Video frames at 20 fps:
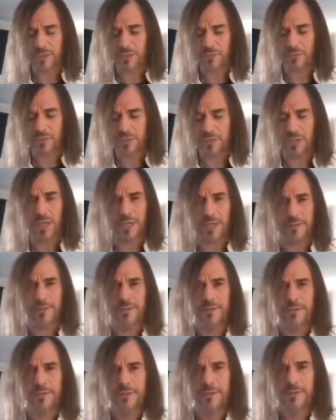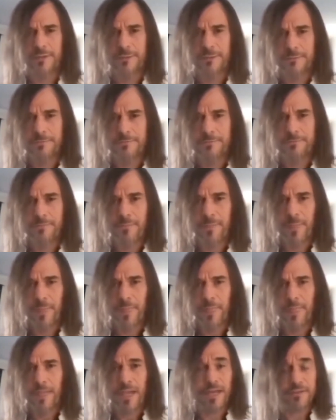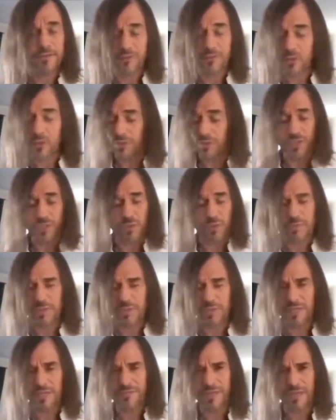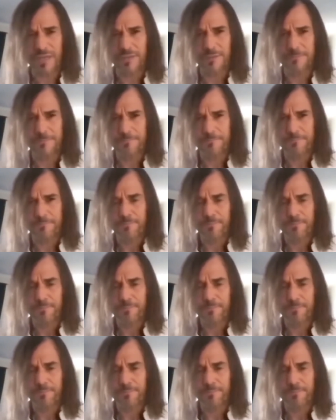actually looks like. And of course you won't believe that either.